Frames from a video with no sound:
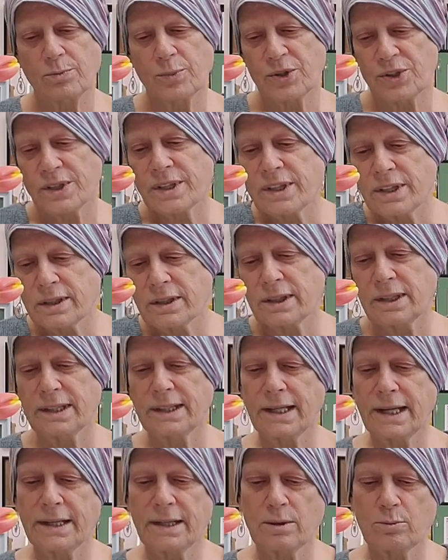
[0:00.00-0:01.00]
particularly
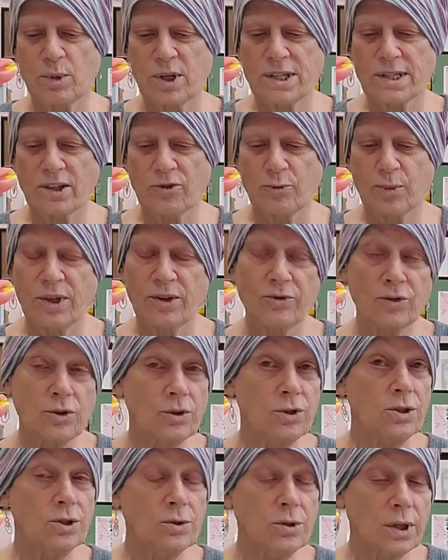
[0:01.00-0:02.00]
like it myself, but if you
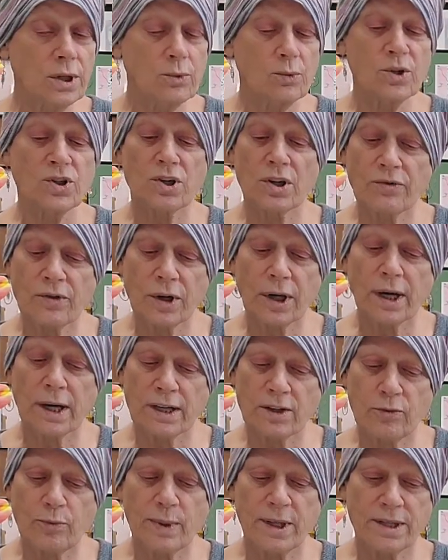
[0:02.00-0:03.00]
do it, whichever kind
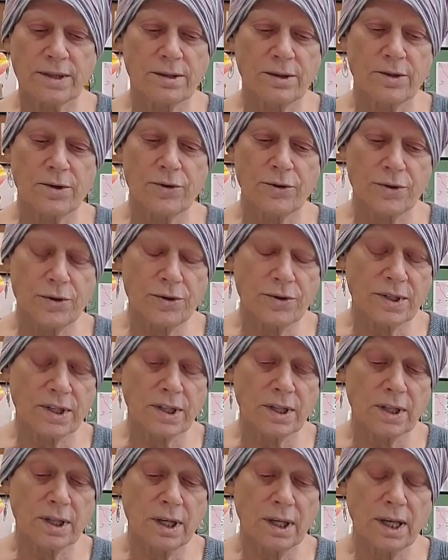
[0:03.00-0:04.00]
of pencil you're
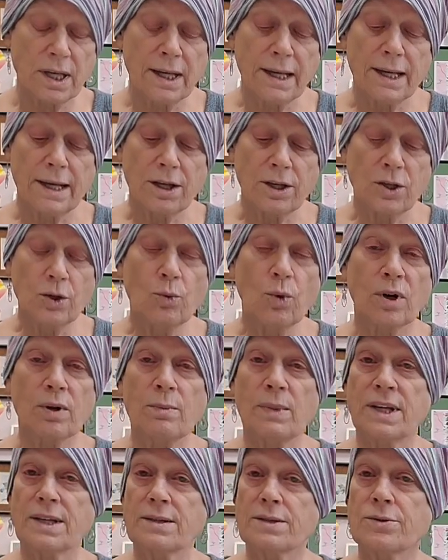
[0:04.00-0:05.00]
using, you want to
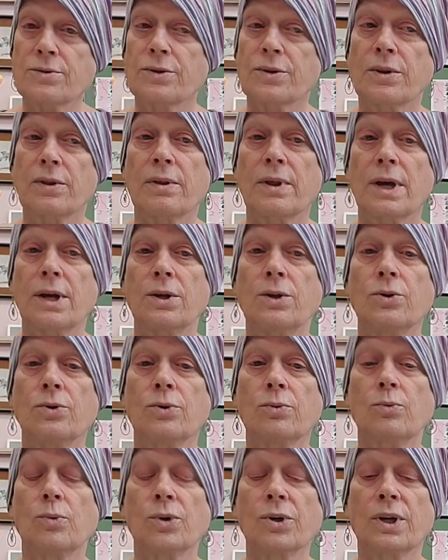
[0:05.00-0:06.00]
make certain that you're
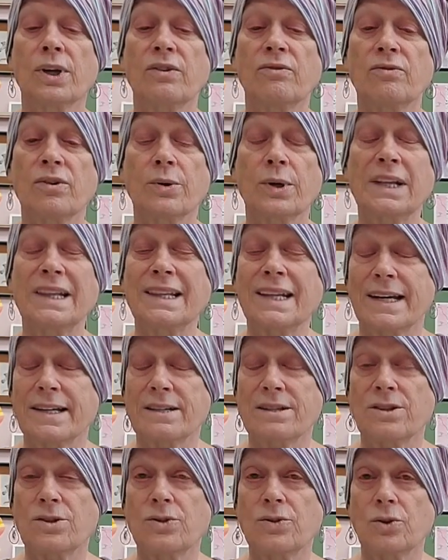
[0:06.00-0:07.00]
working very
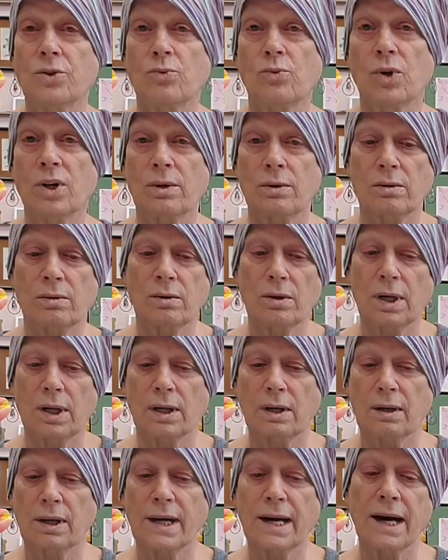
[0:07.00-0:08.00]
light. You don't want
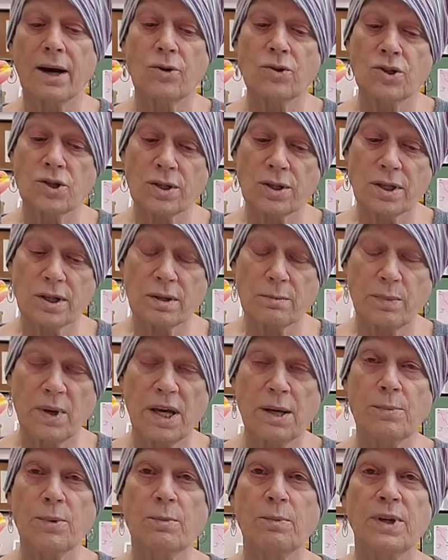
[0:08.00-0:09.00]
gouge into the
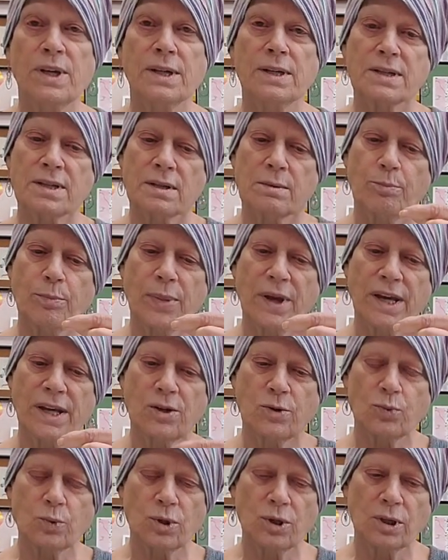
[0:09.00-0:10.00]
paper, because the
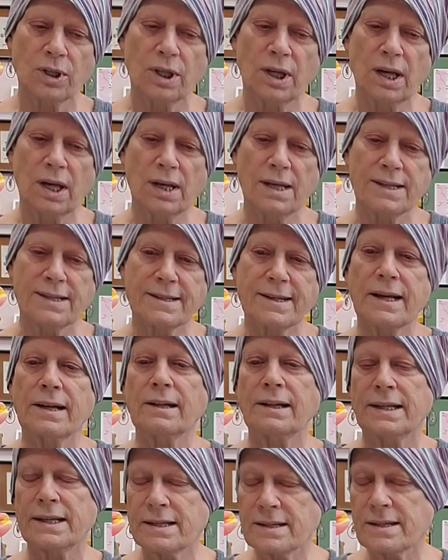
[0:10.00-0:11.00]
paint will
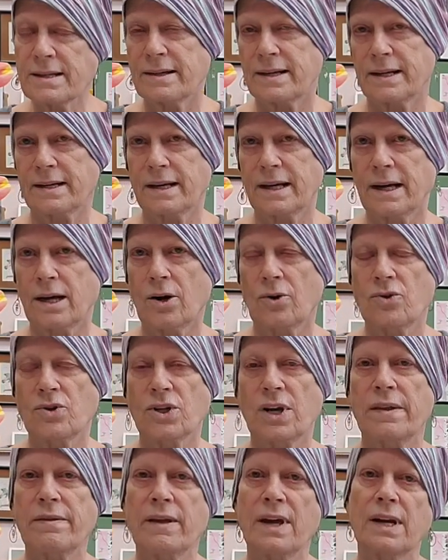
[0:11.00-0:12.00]
settle into that gouge
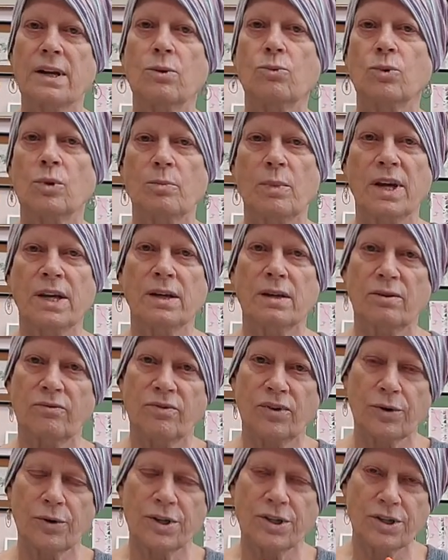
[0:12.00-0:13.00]
and then it will make it a
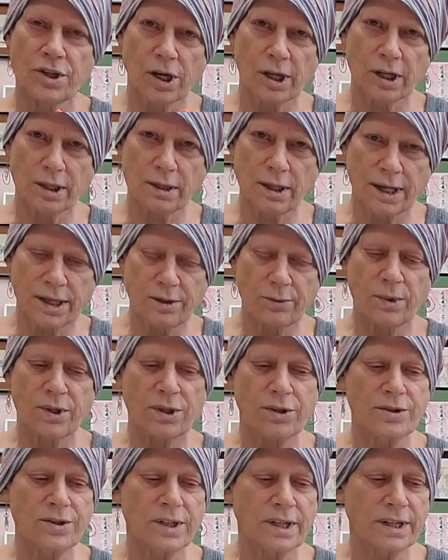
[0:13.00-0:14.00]
very dark line when
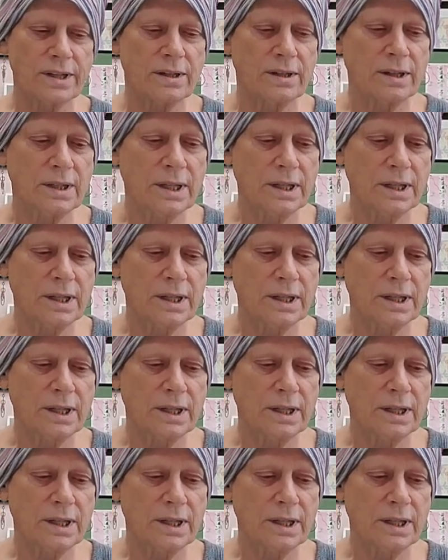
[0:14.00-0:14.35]
you're done.